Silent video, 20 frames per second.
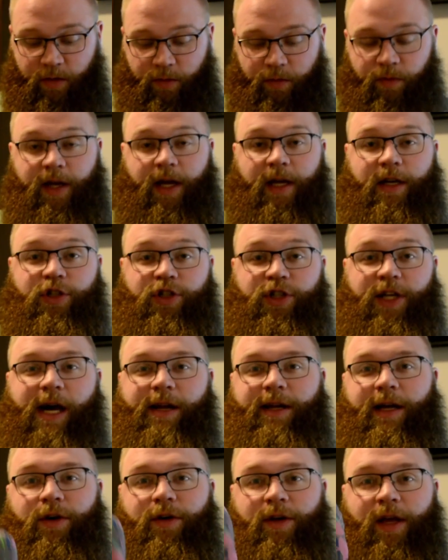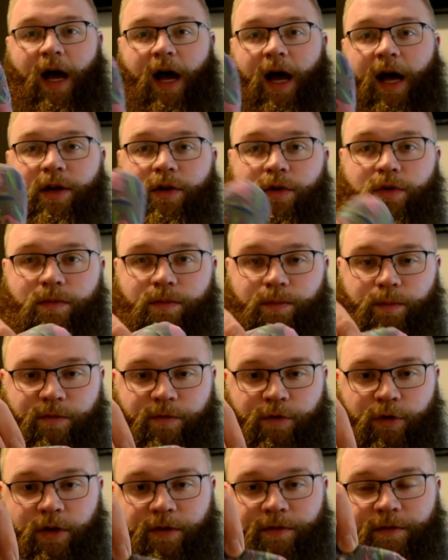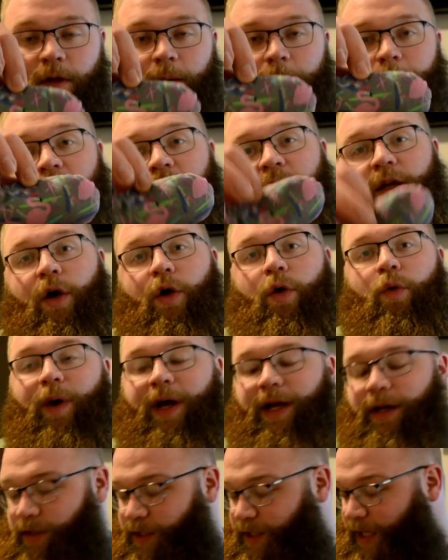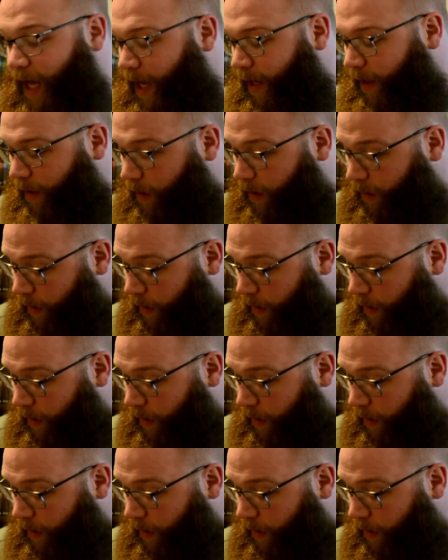We got a shout out Kyle for the Flamingo Whale Sac.